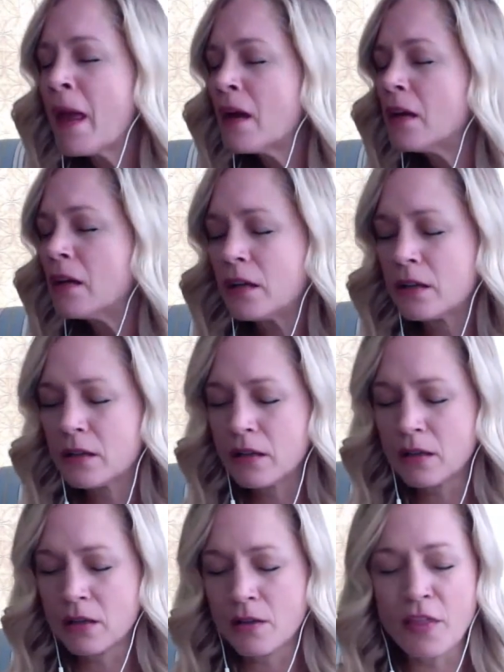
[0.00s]

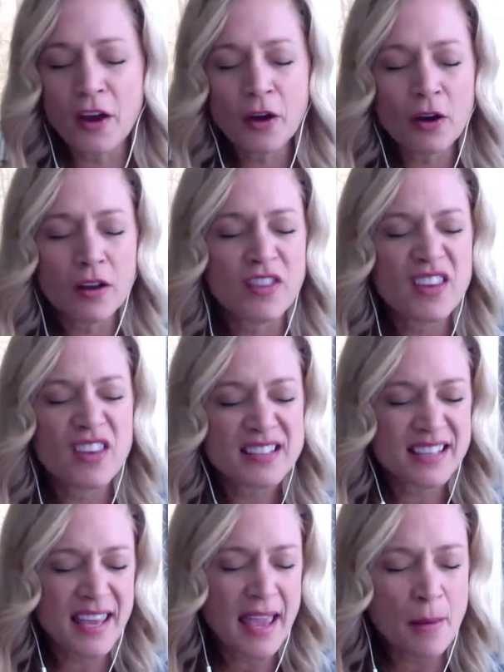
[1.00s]
This
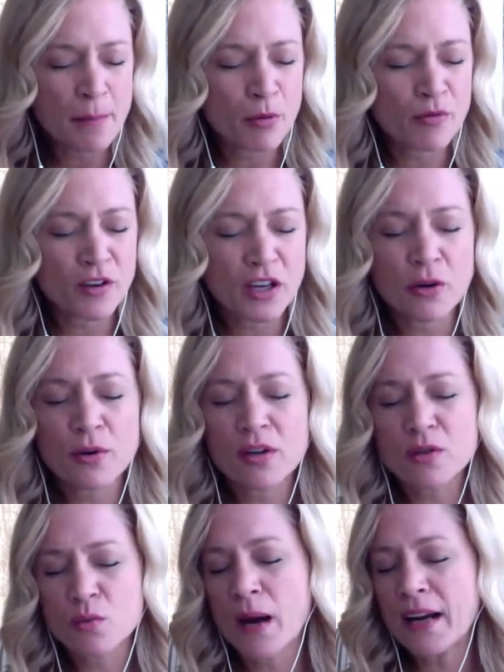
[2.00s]
camp over here
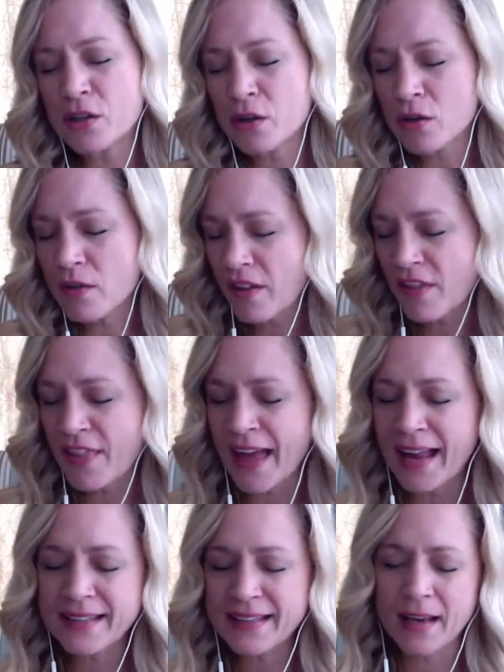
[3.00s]
is righter than
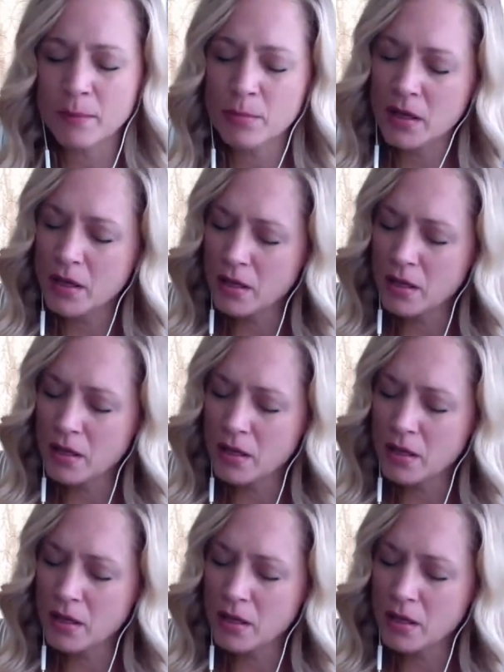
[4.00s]
that camp.